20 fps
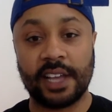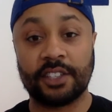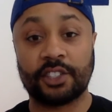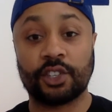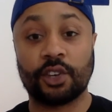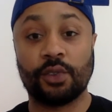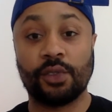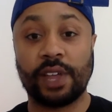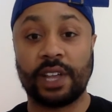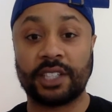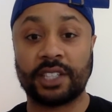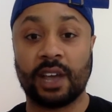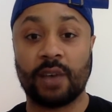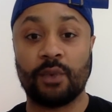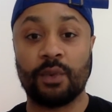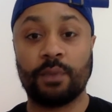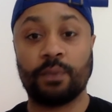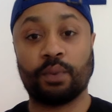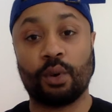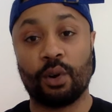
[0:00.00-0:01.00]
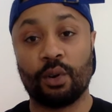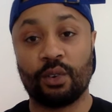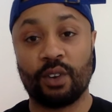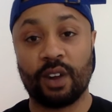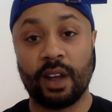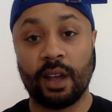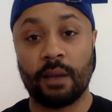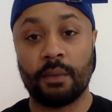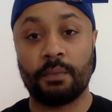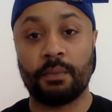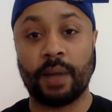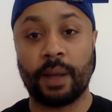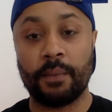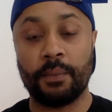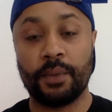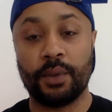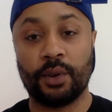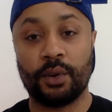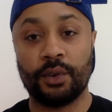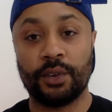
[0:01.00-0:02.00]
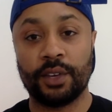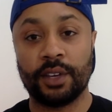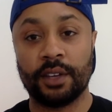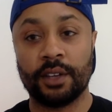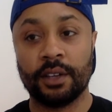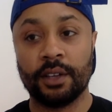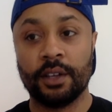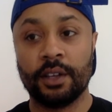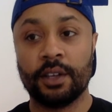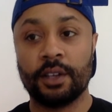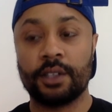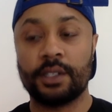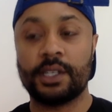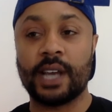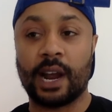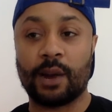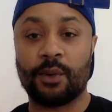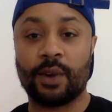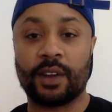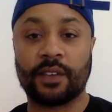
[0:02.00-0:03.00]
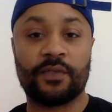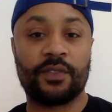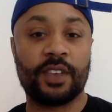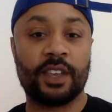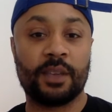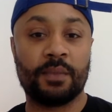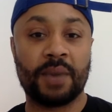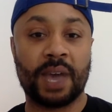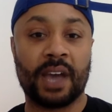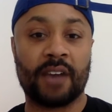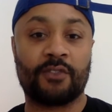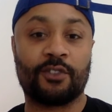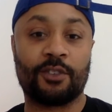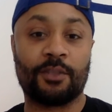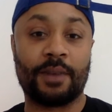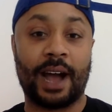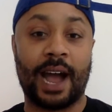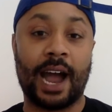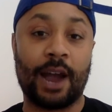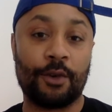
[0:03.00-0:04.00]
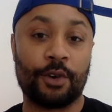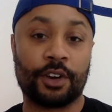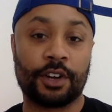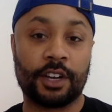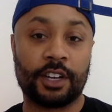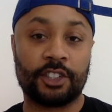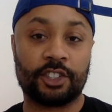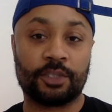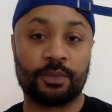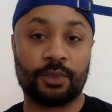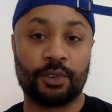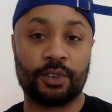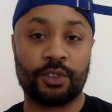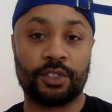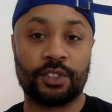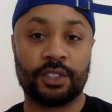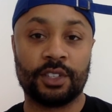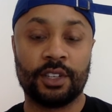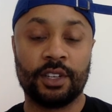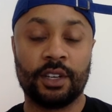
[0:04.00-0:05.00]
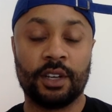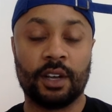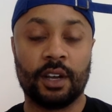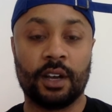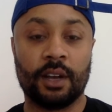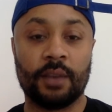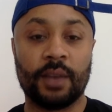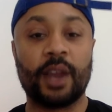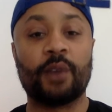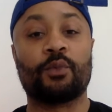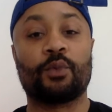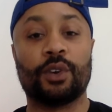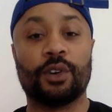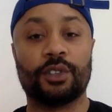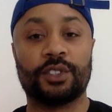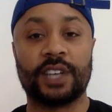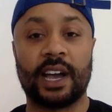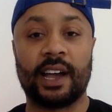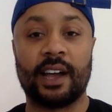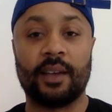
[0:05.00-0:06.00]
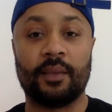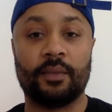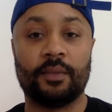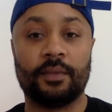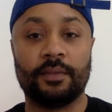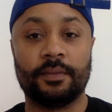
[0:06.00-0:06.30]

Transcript: So that's how we program, by building direct feedback from our customers in real time.